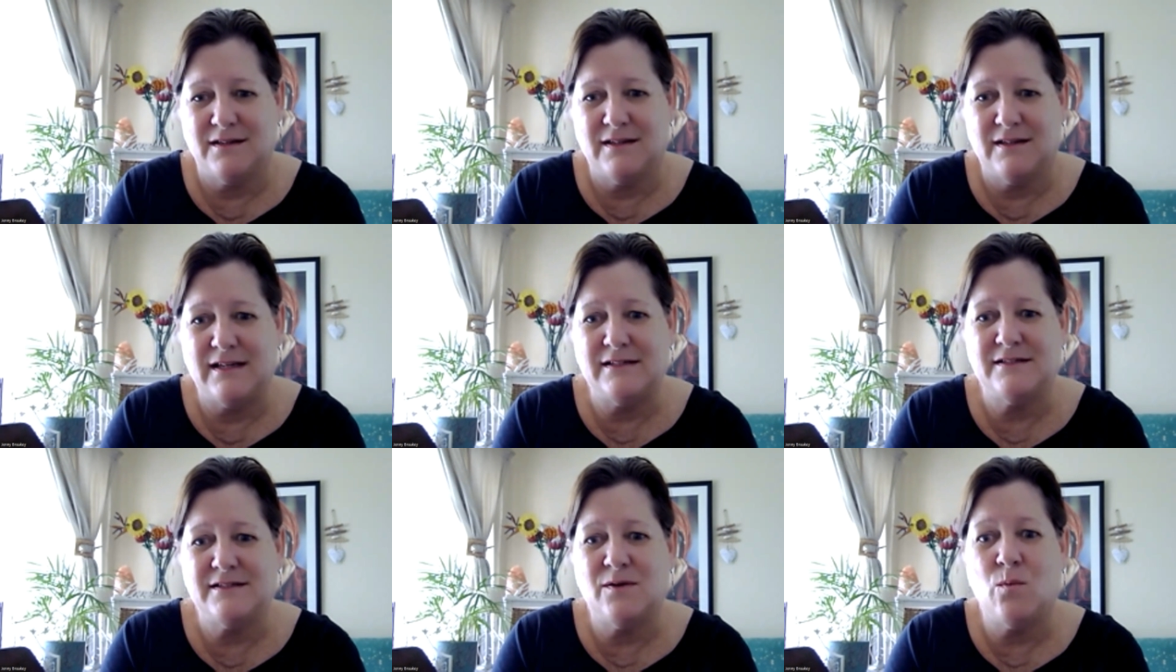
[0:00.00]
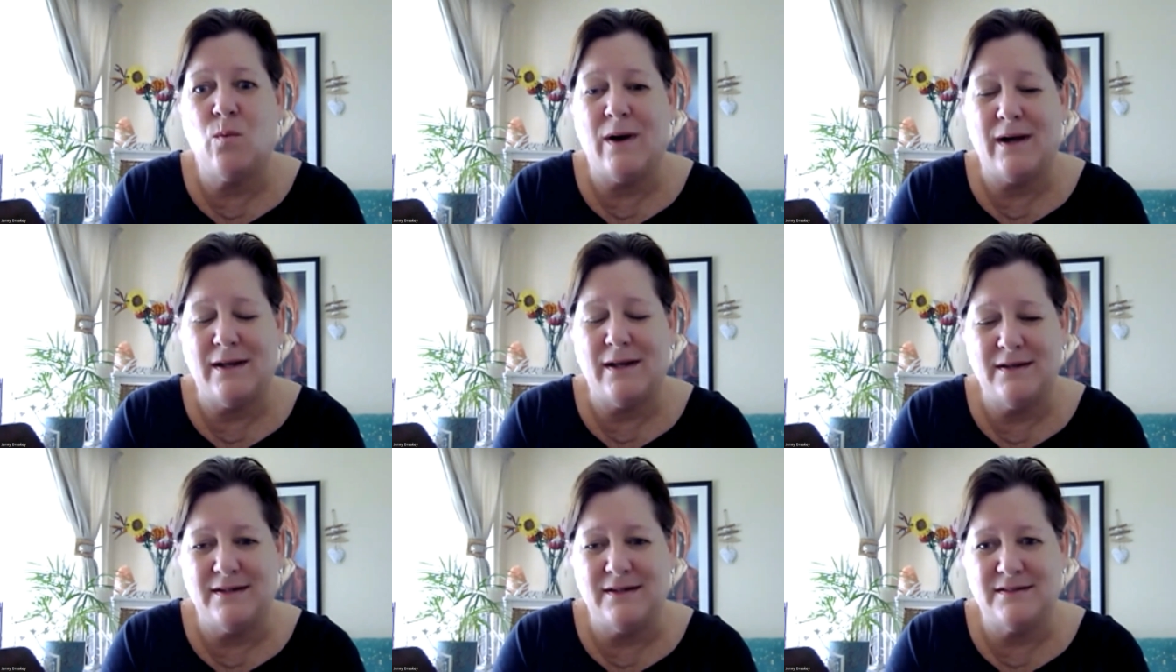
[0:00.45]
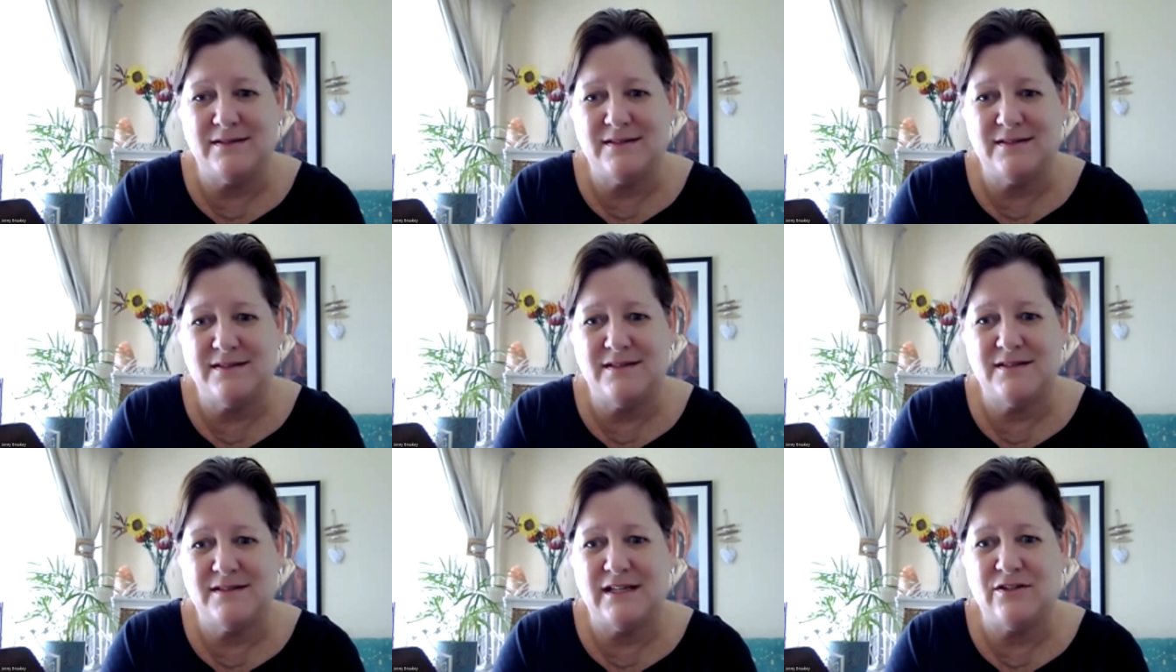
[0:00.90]
there's a
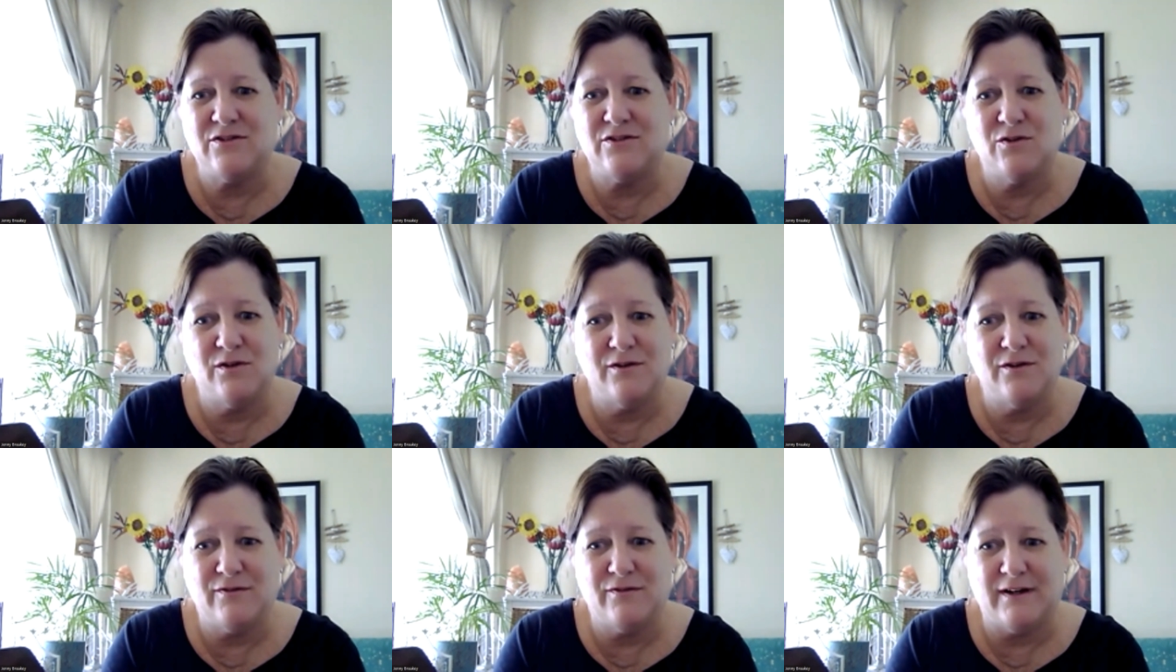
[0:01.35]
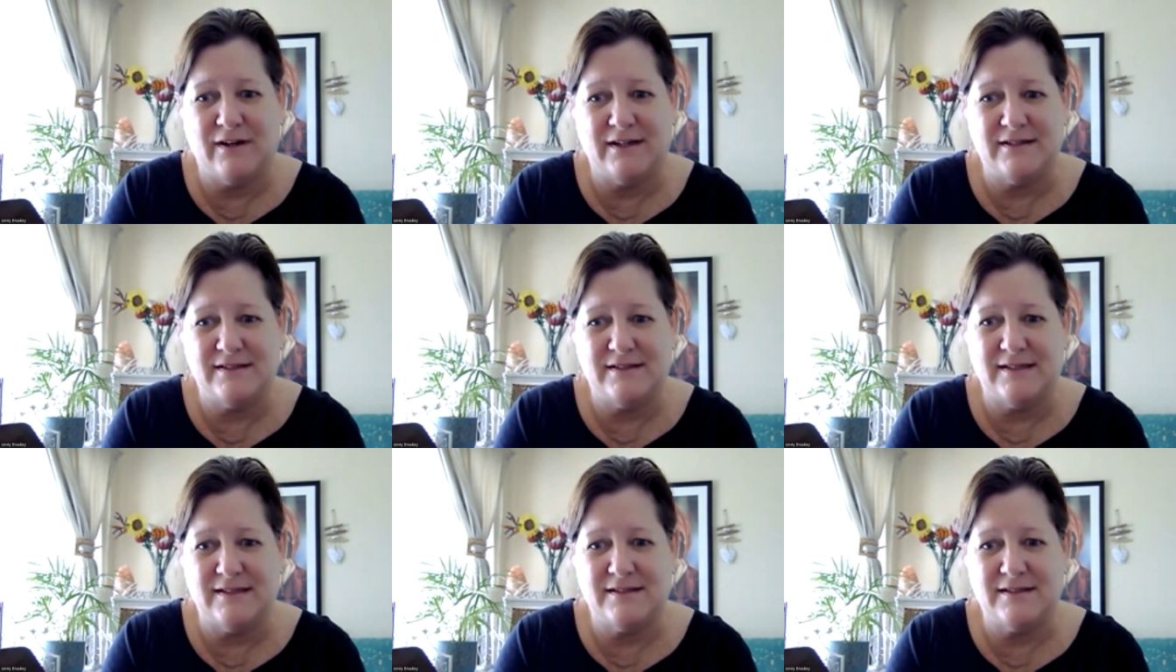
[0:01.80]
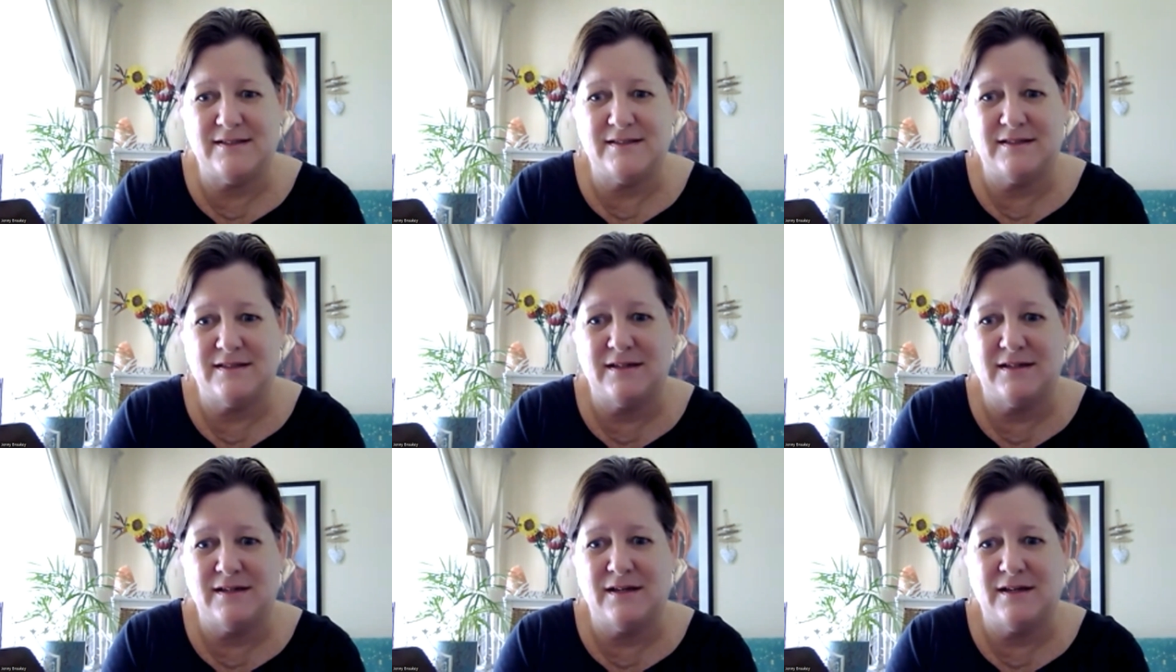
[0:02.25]
oneness that unifies us.